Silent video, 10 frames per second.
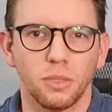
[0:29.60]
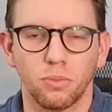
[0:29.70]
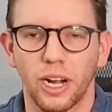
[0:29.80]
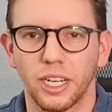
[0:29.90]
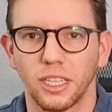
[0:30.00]

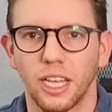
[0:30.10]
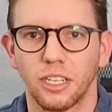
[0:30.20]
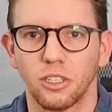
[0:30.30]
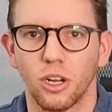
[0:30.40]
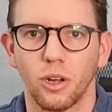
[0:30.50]
bracket that
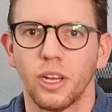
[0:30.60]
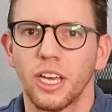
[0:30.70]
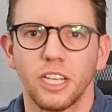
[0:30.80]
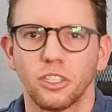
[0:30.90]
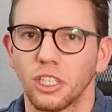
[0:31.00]

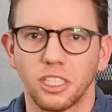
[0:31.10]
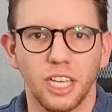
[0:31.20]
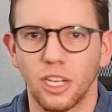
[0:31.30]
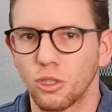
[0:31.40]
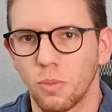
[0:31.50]
isn't going to
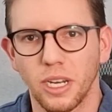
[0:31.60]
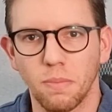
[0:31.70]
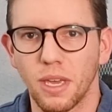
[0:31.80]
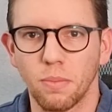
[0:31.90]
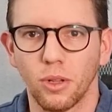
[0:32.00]
scare too many
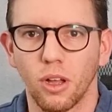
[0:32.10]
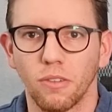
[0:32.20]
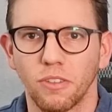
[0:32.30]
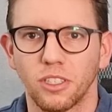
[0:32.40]
people off.